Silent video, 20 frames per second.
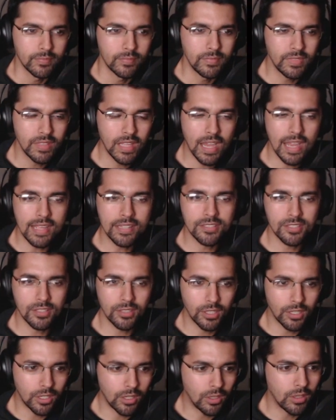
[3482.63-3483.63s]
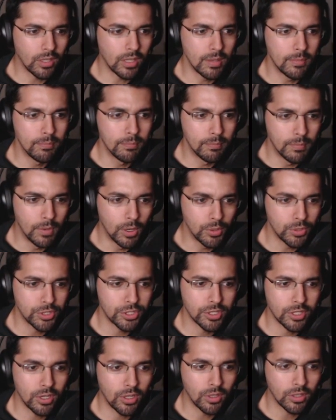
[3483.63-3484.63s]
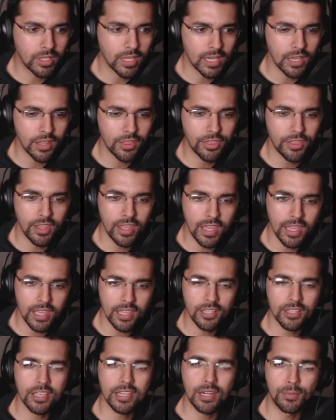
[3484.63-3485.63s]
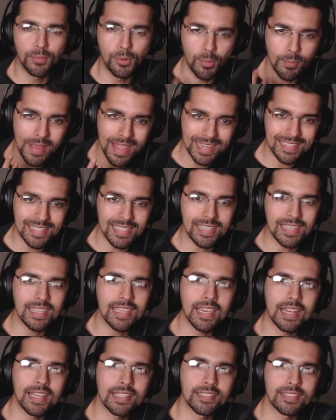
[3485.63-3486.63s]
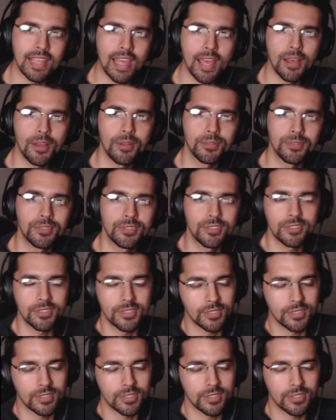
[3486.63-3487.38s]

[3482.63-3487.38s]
nice little emotional kind of thing, kind of romantic-y kind of sounds.